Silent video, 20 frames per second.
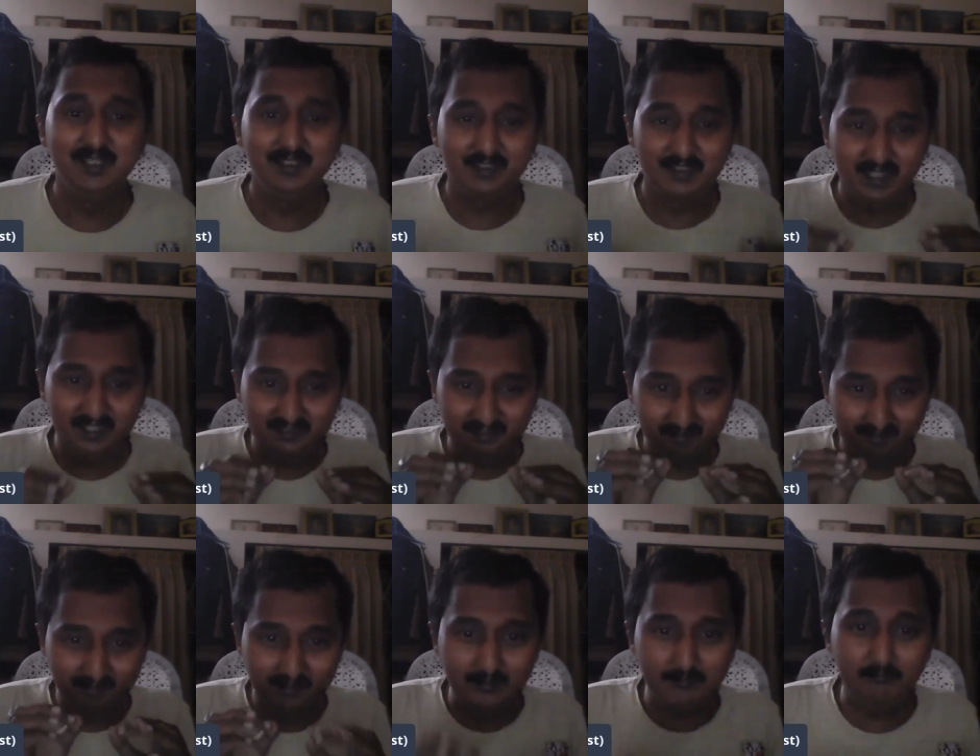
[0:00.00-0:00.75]
Just
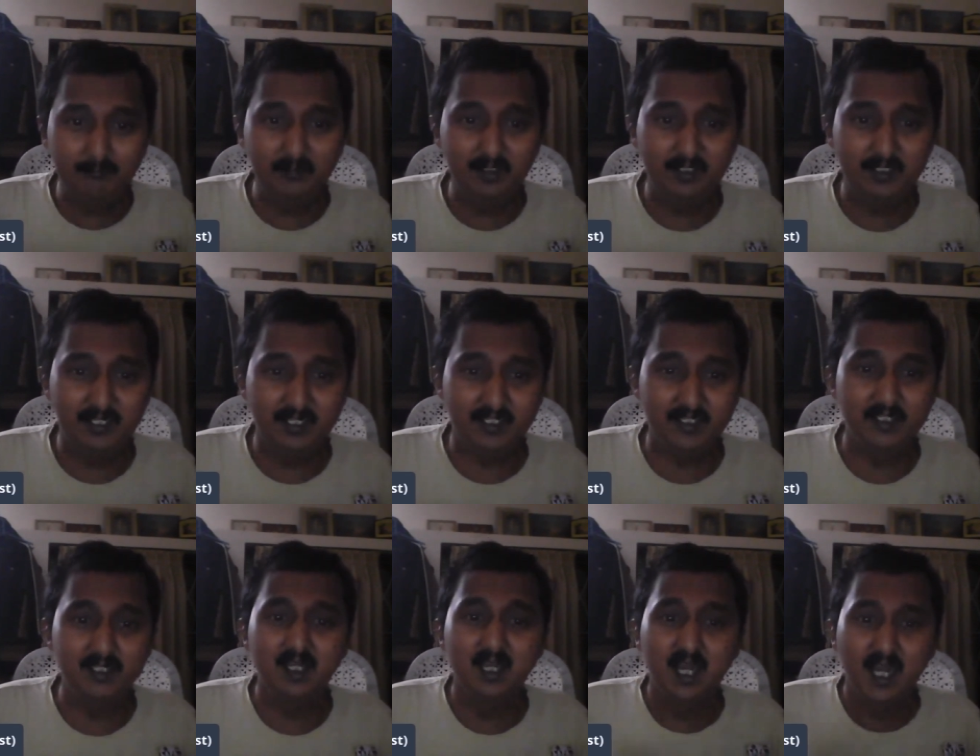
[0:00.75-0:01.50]
a simple
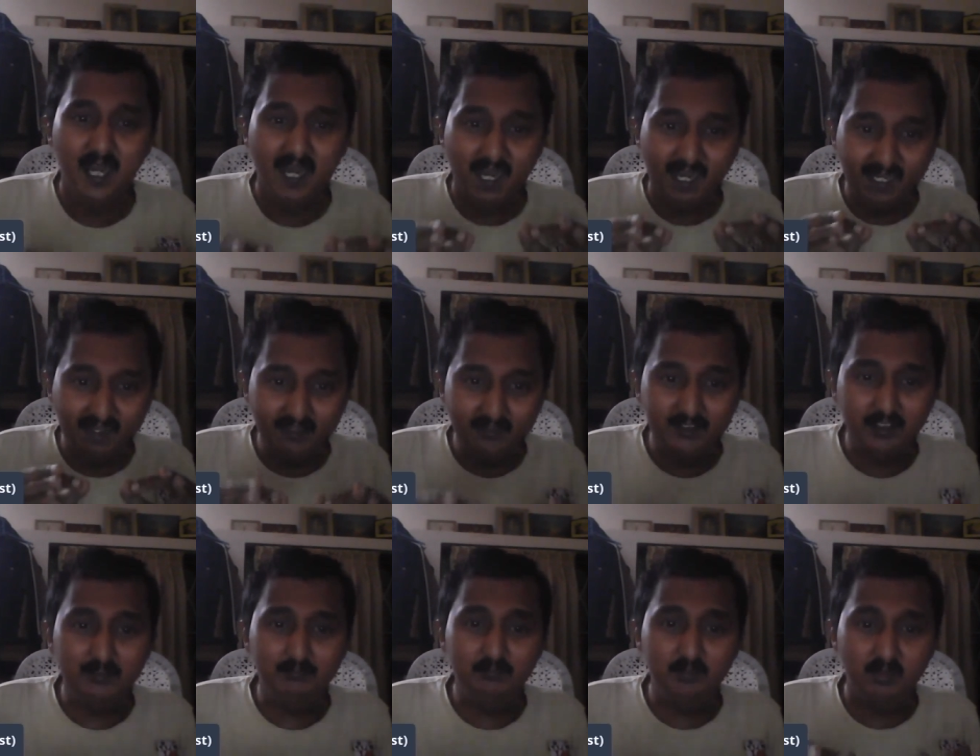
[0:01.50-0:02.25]
technique. Ask
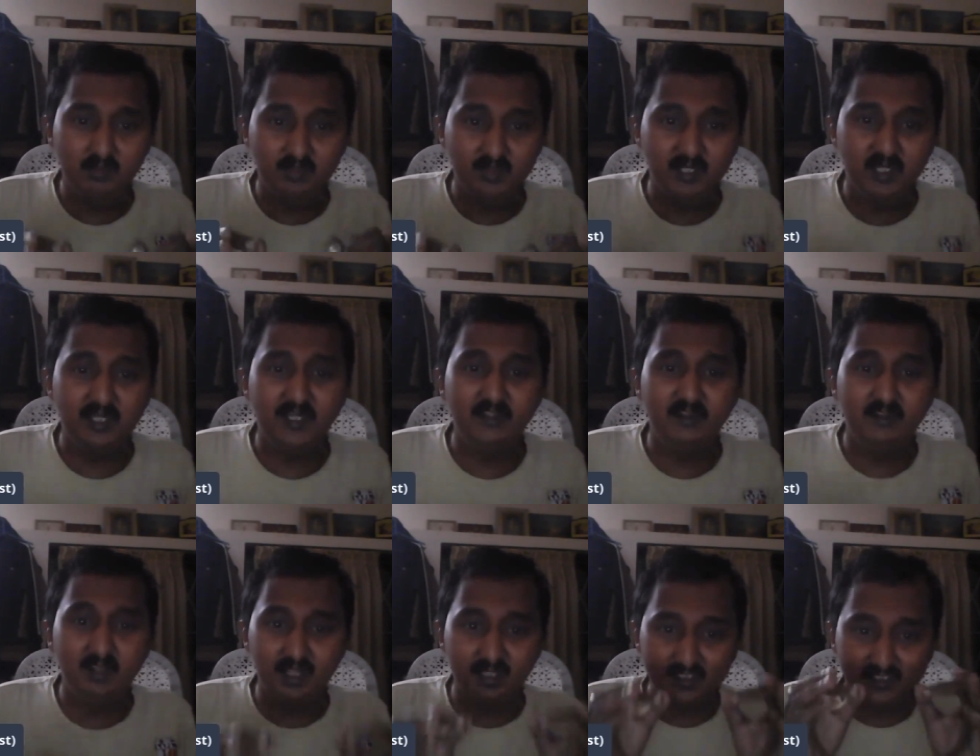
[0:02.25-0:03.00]
them to
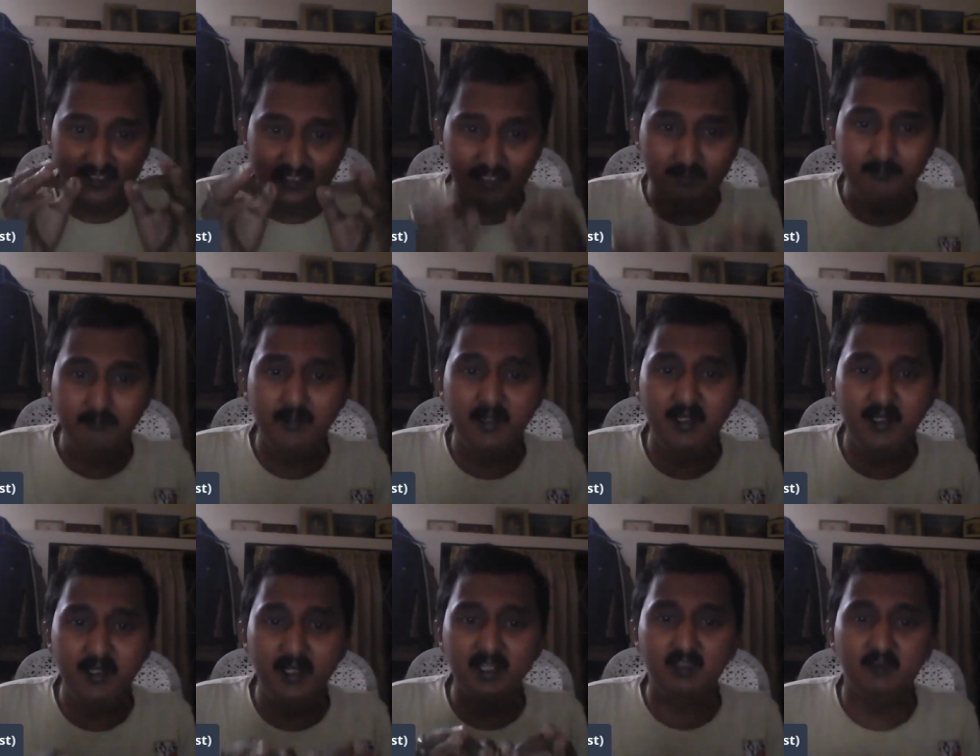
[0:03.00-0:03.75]
study the 10
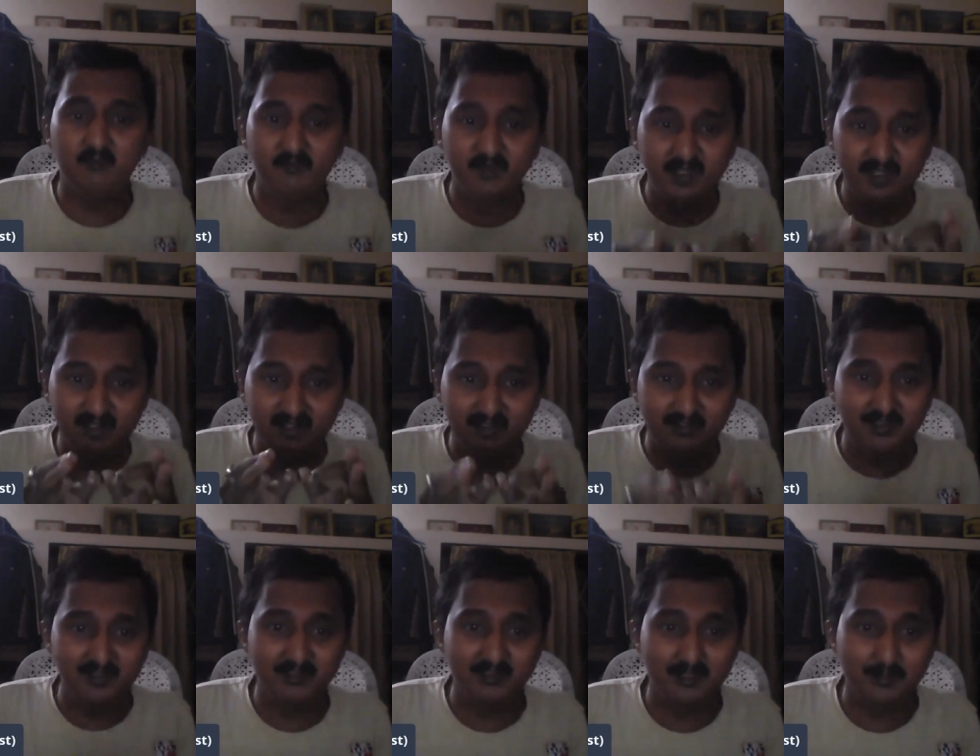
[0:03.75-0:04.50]
minutes of
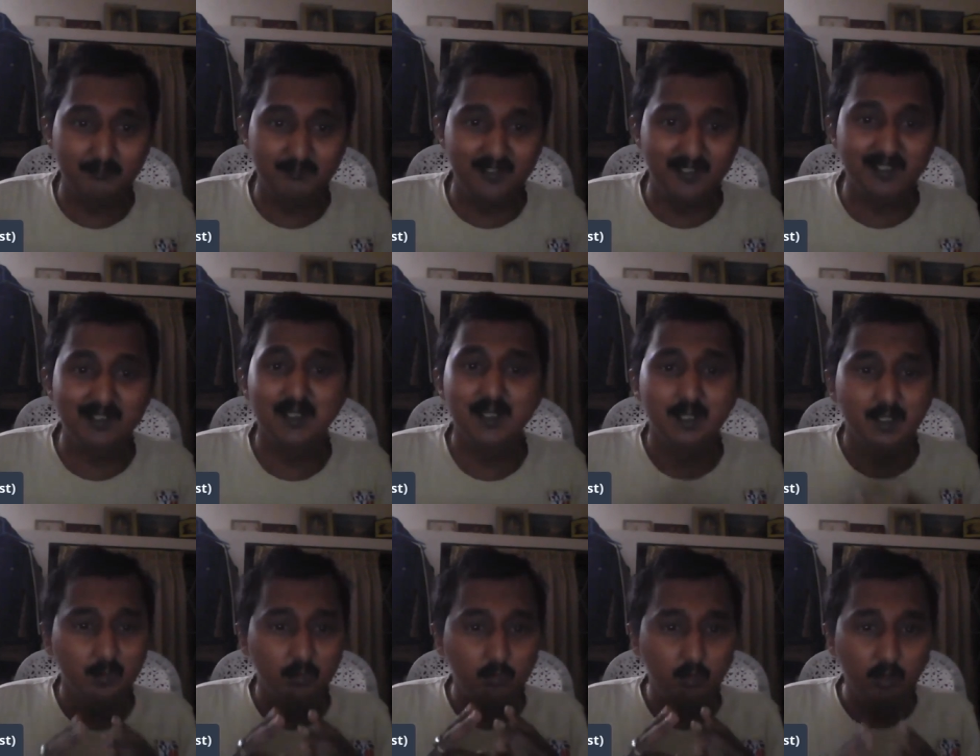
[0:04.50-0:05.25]
interesting subject,
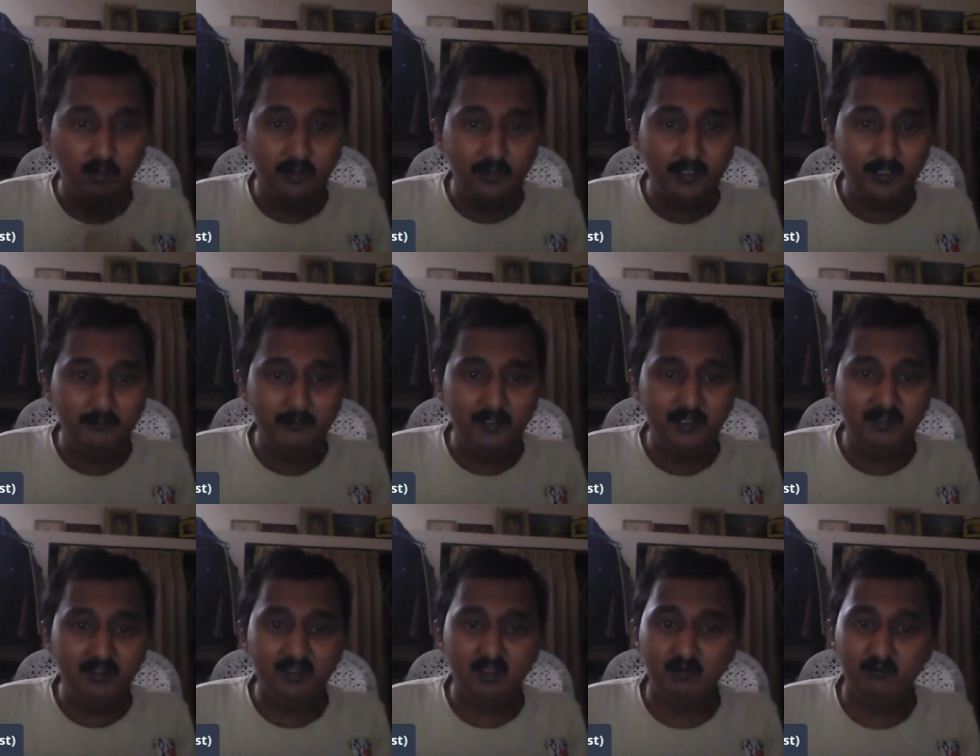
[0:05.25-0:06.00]
20
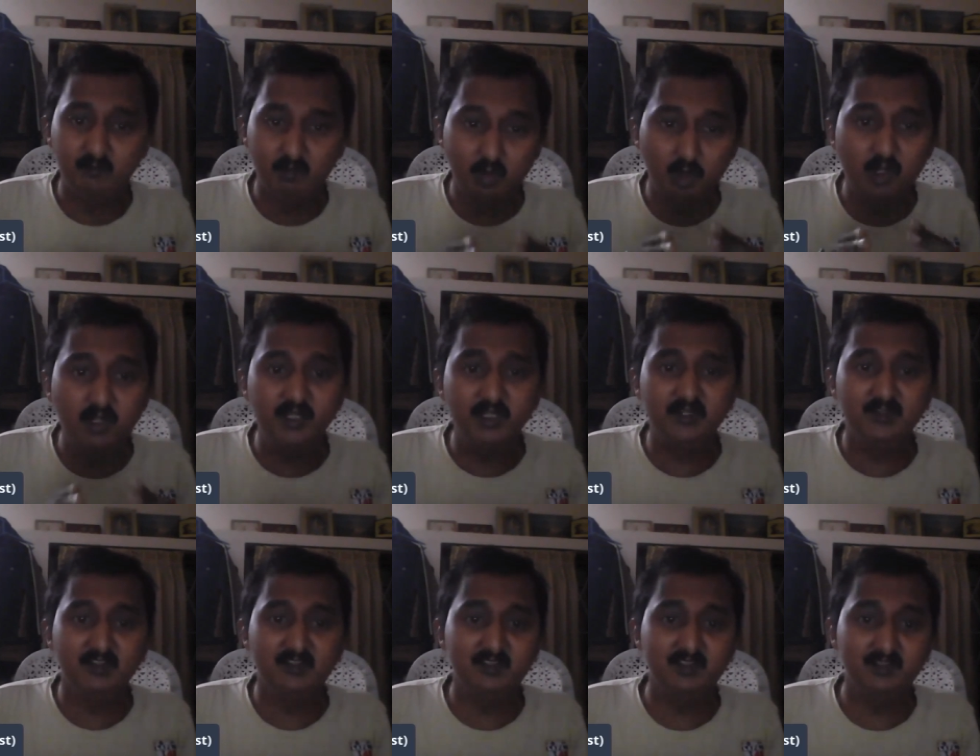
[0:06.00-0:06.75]
minutes of
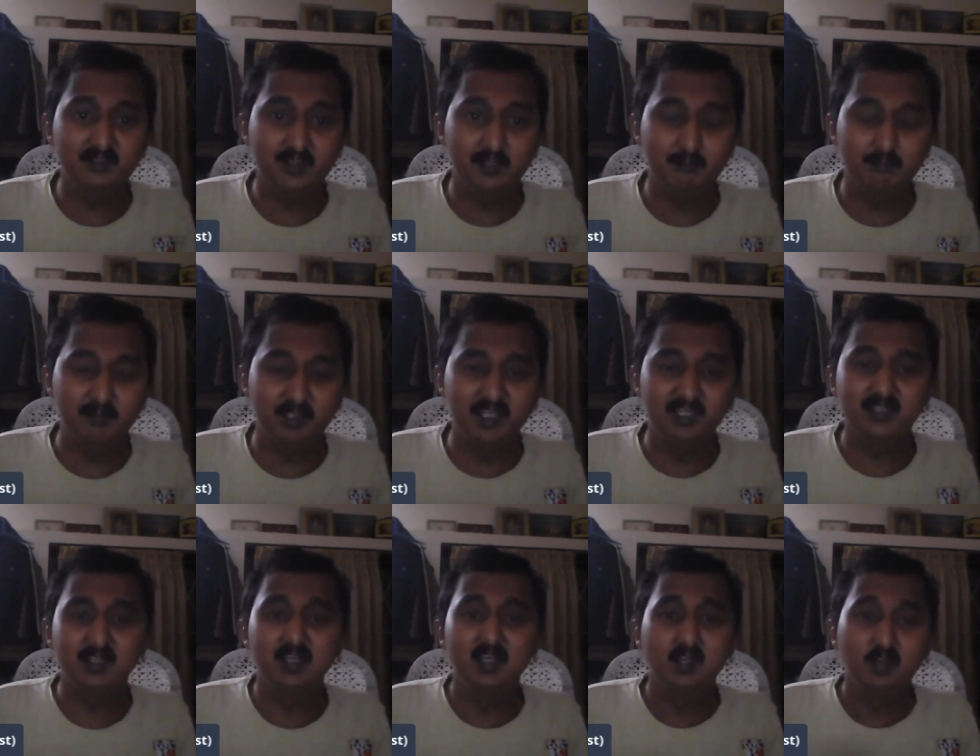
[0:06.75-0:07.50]
non-interesting
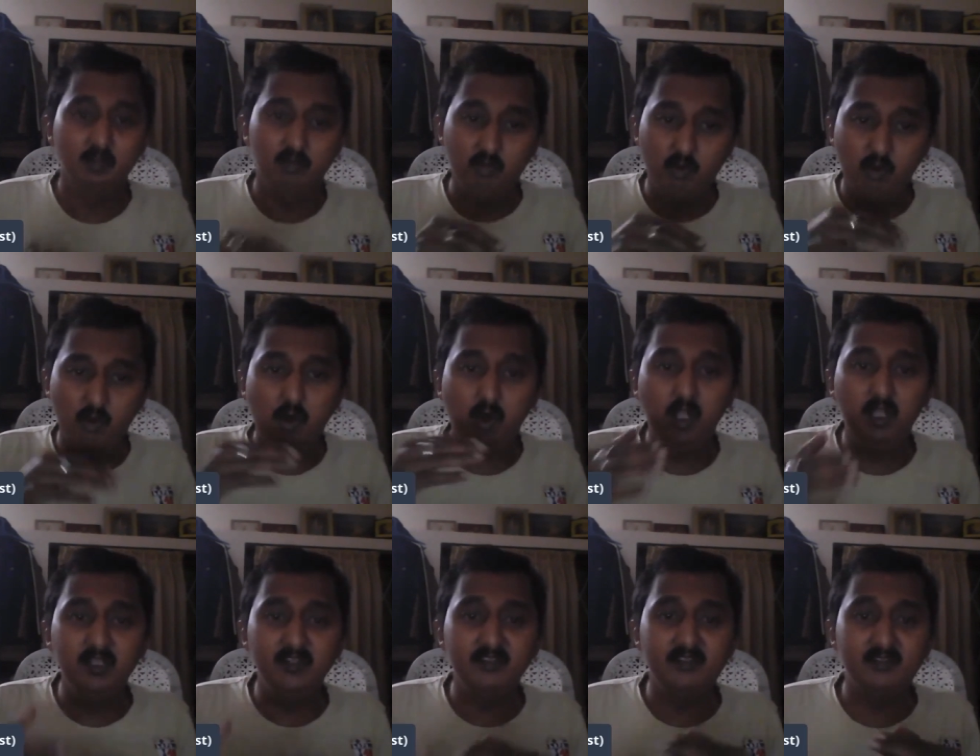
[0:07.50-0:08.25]
subject. So
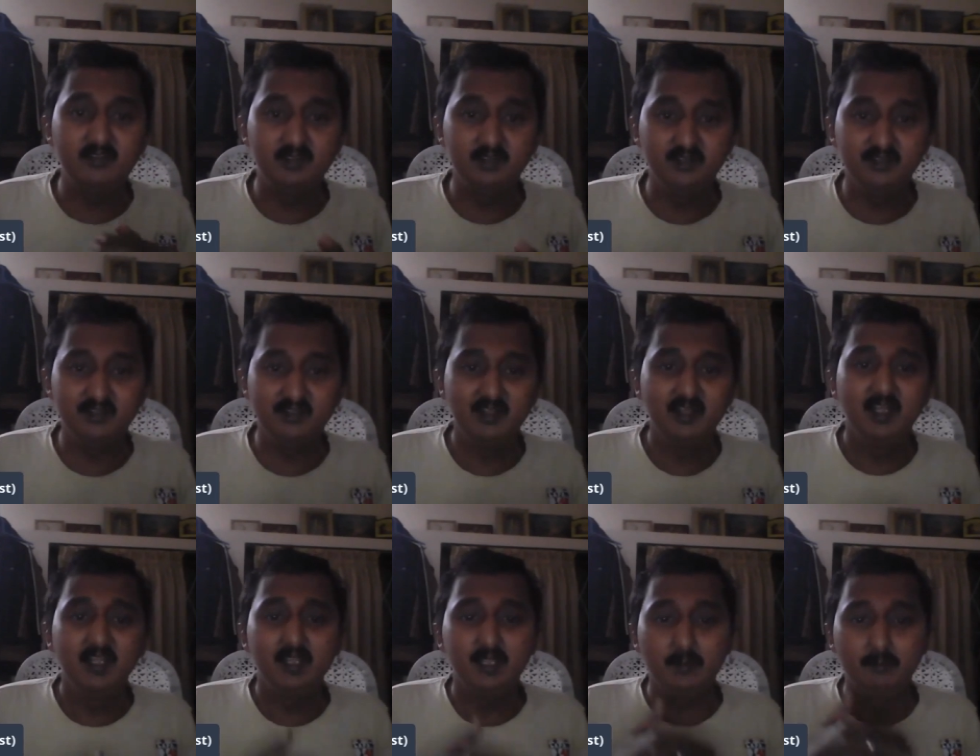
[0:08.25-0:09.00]
all these things,
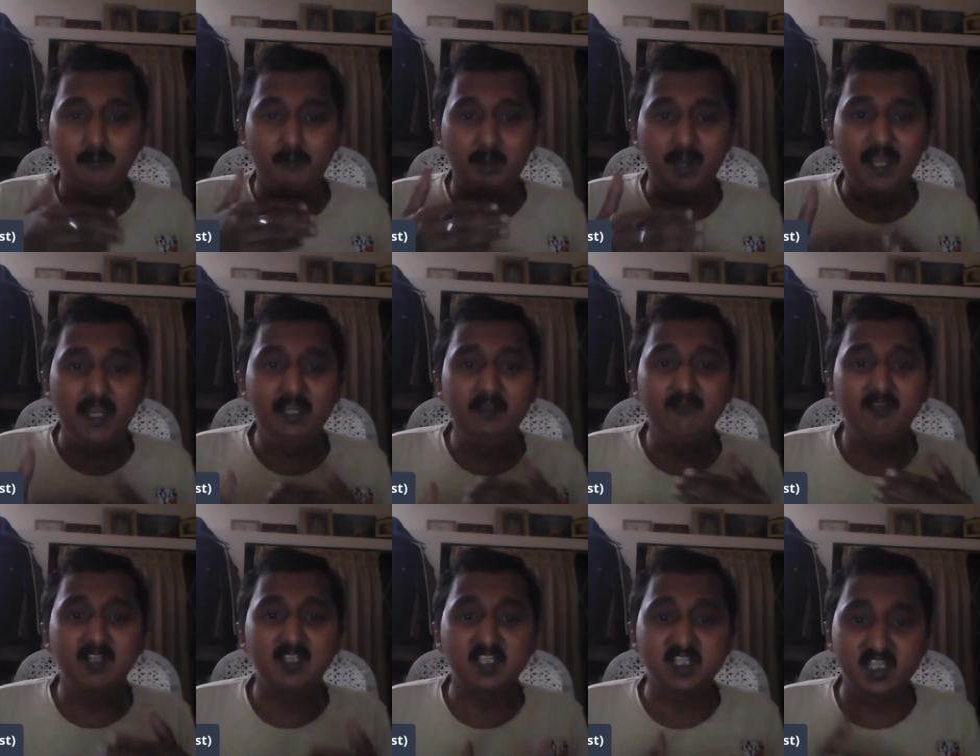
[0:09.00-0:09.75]
the mind
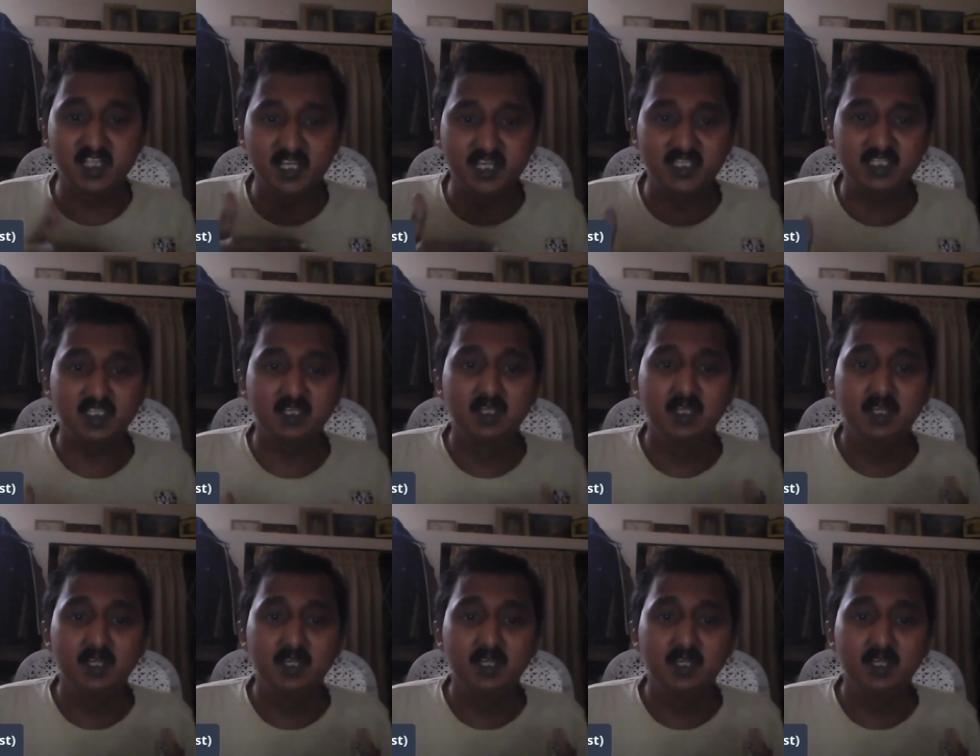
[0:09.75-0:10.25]
will change.